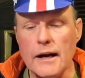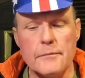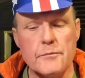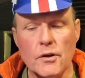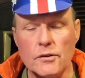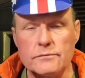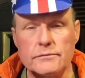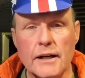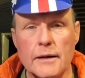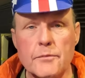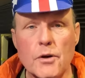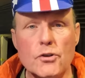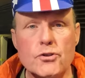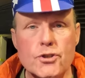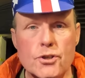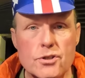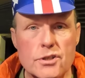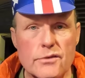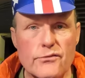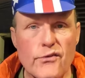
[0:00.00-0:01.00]
I'm not
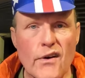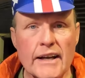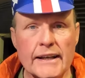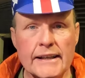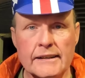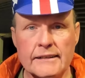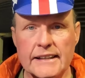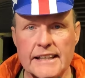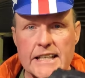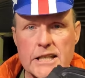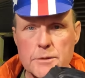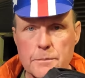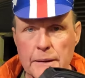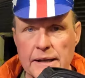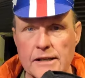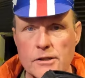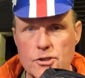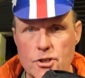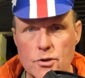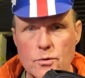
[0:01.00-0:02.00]
justifying these
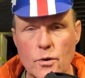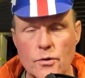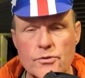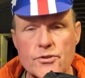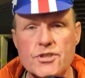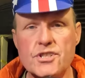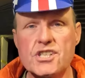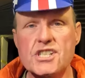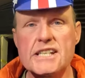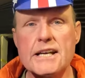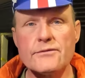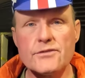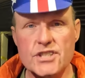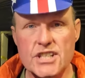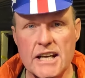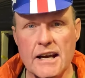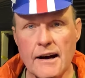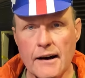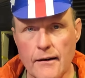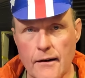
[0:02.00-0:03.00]
being
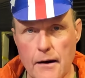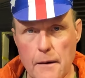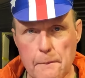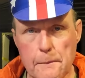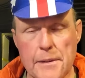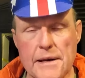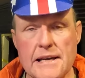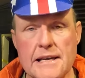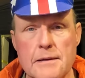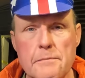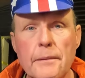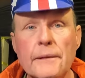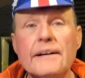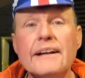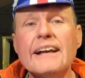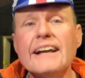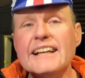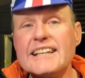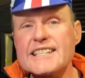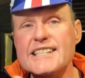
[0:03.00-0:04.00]
270 RRP, but
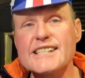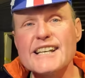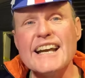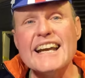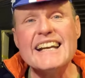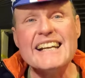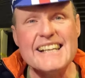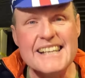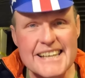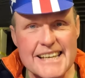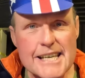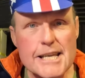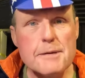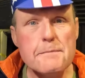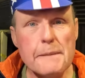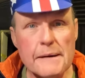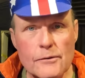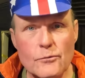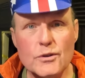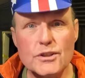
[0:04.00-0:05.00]
it's in
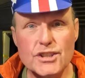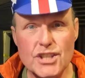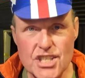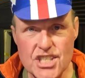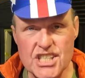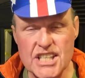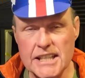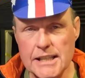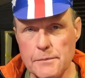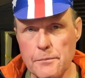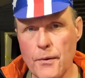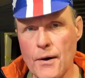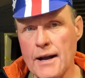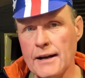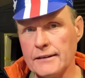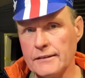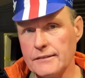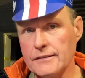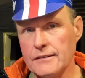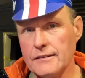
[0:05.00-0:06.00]
keeping with the SIDI
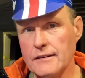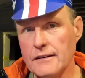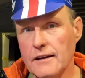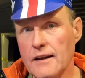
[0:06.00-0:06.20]
brand.